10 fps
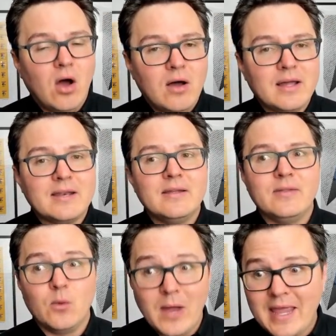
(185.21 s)
on
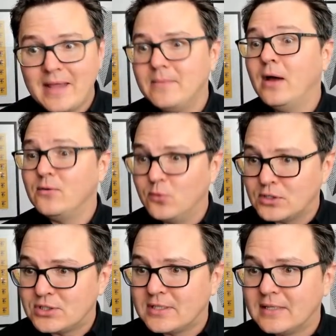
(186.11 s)
the way,
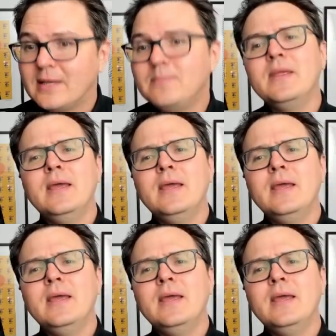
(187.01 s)
unfortunately.